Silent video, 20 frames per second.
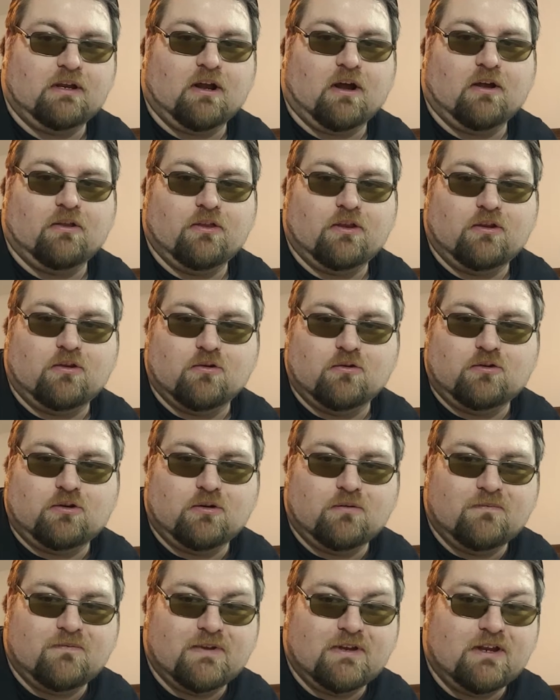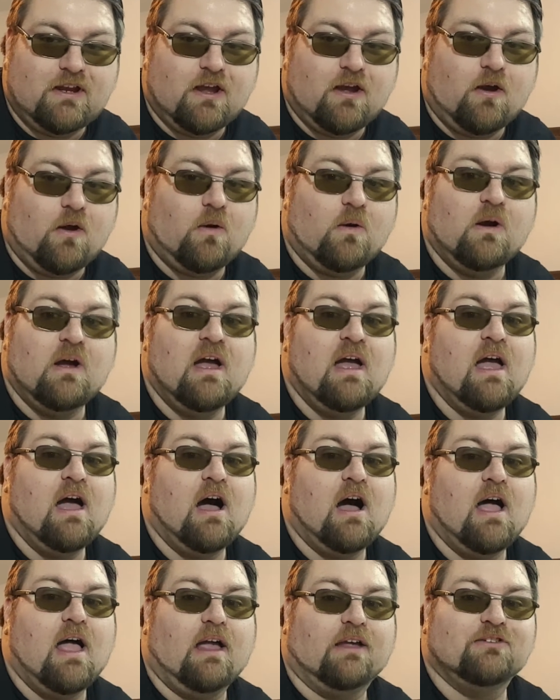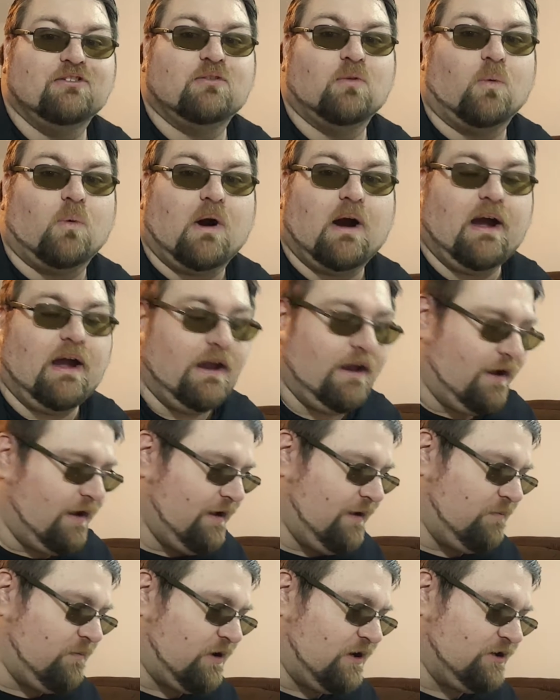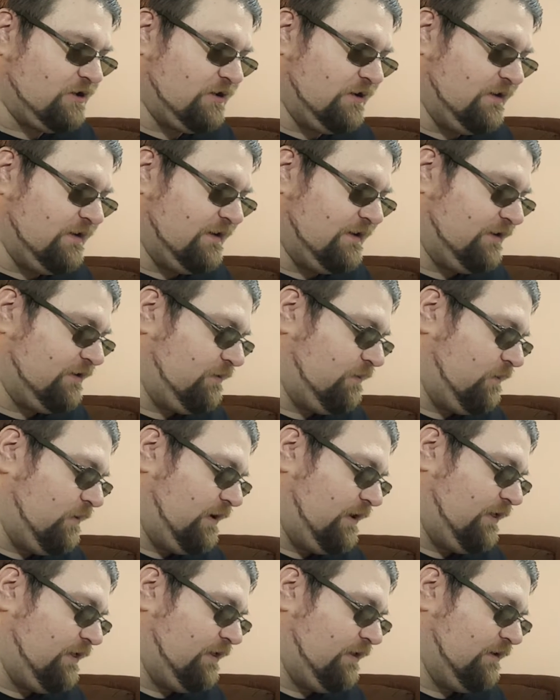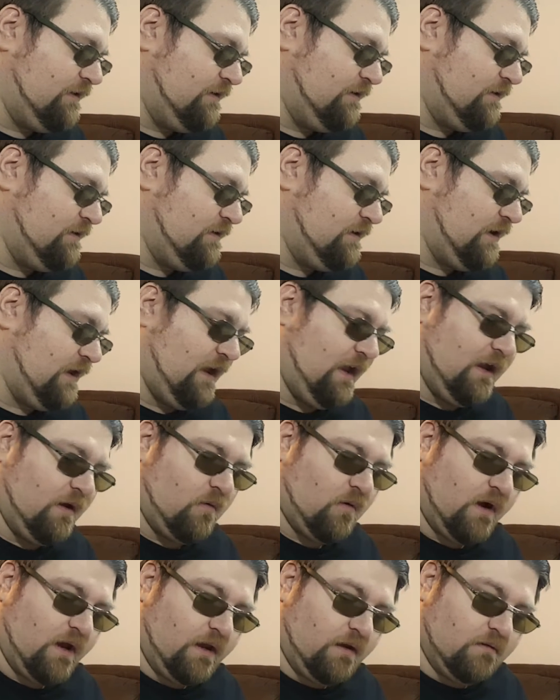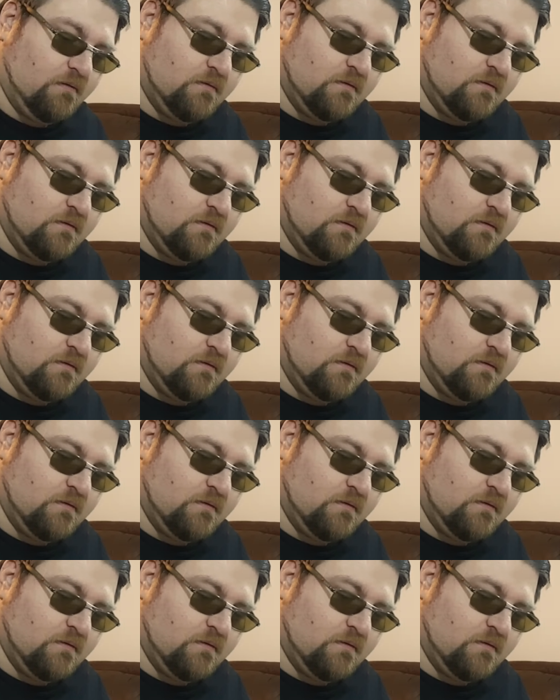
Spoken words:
on the YouTube video as to why I am brushing this with egg white.